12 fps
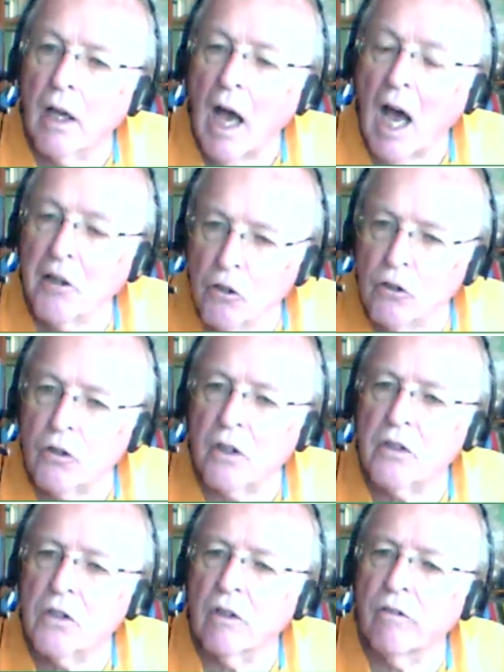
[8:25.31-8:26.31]

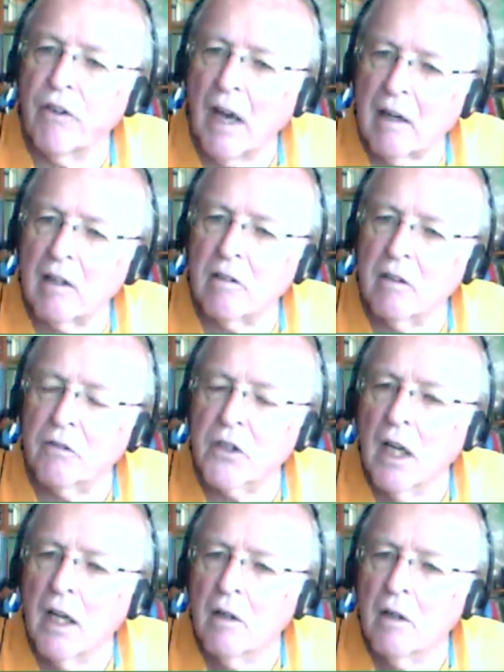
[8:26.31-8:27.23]
hundreds of valves.